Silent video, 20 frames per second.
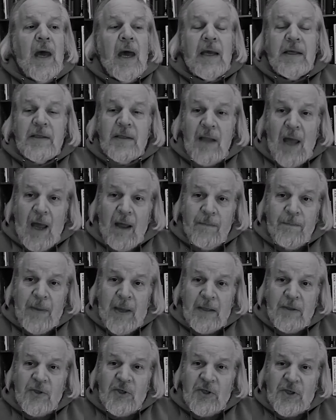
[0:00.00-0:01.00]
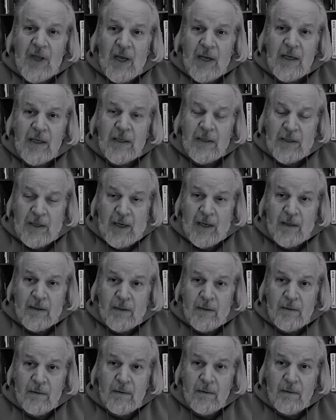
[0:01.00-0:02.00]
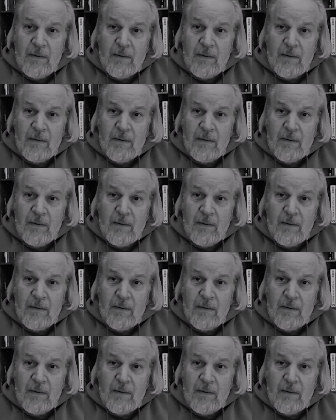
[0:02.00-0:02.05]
has not been studied yet.